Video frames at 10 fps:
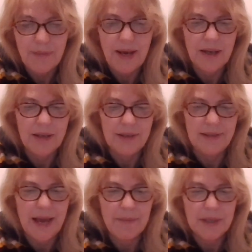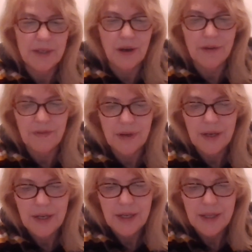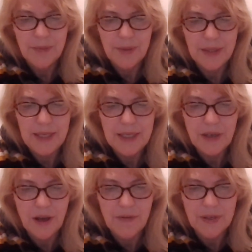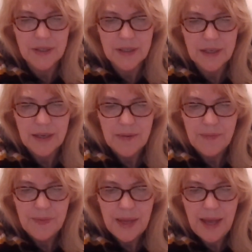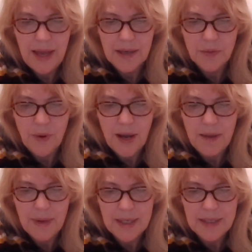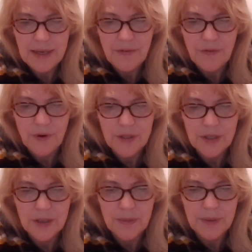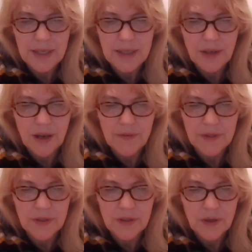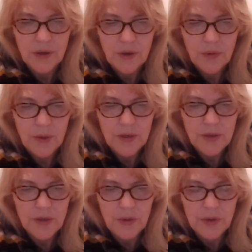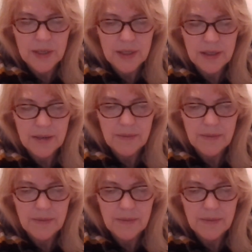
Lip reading: Bah, Zametov, the police office. And why am I sent for to the police office? Where's the notice?